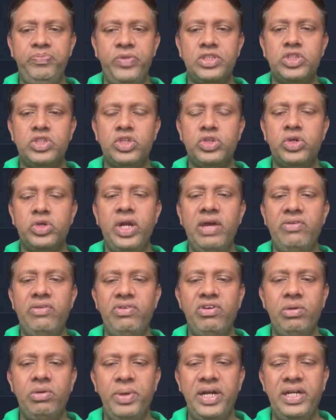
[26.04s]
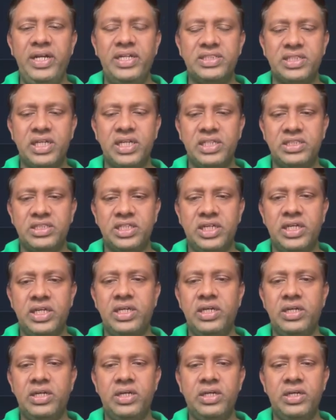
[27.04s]
So today we will be
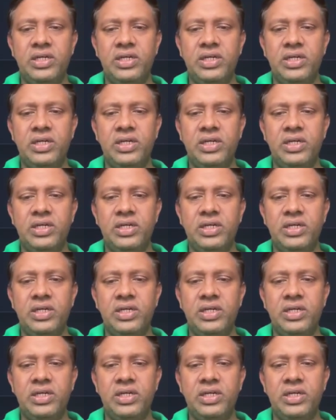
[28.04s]
discussing